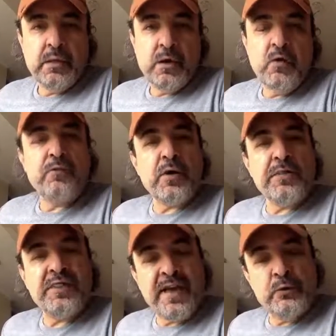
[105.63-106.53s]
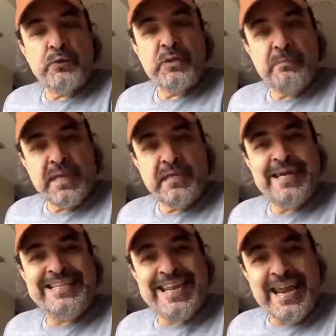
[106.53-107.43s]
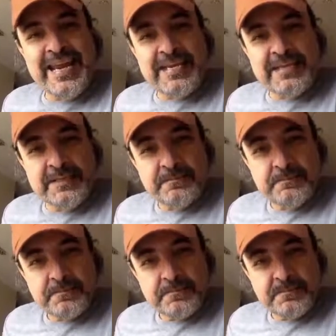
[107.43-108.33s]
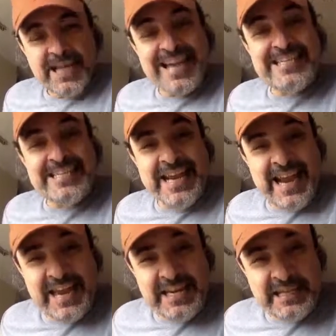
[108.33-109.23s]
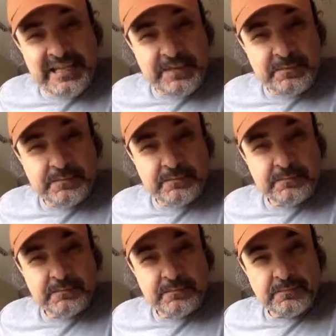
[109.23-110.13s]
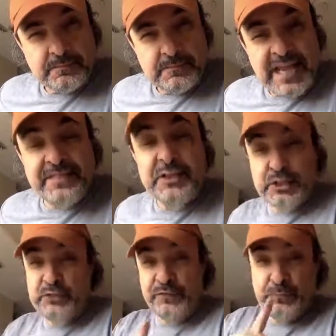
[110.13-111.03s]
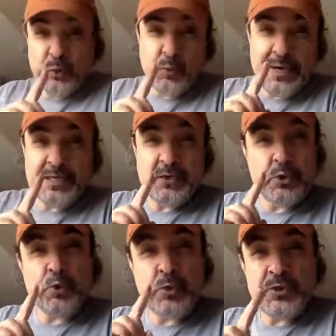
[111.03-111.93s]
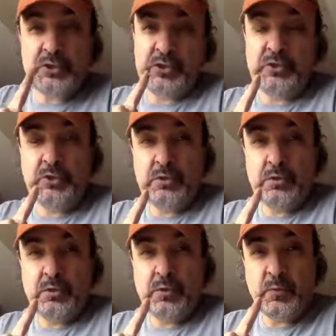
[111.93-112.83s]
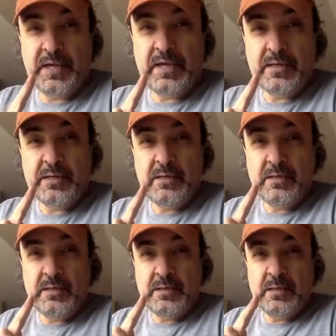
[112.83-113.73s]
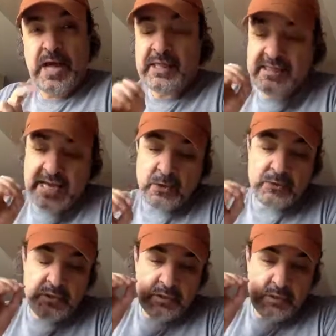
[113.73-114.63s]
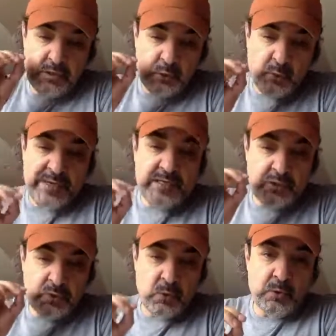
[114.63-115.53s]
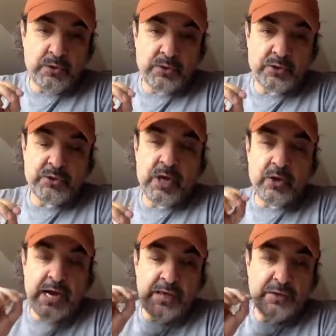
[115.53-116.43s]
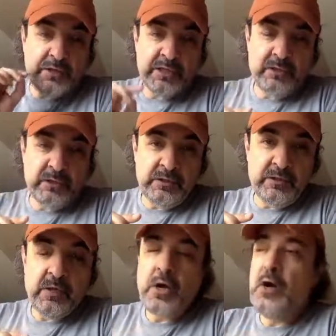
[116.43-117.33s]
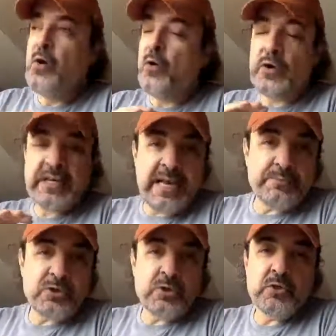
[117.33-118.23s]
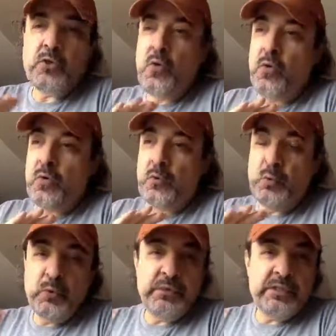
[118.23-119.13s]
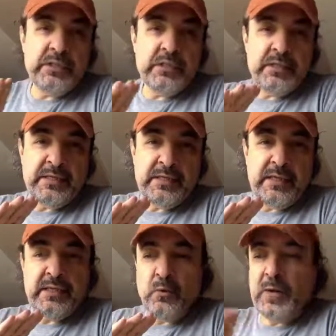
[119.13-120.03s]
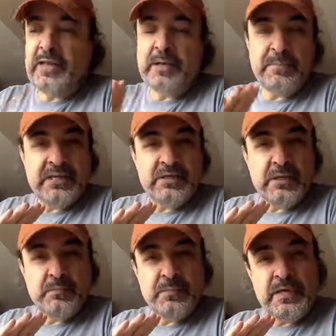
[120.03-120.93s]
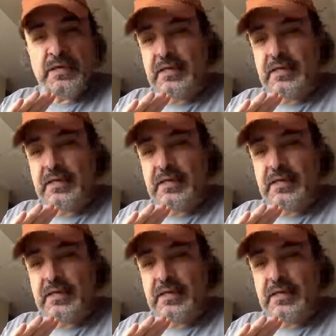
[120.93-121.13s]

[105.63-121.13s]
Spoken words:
over 1,000 men a day. A day. And this is from Ukrainian sources, okay? 1,000 Ukrainian soldiers are either killed or captured or wounded in a way that makes them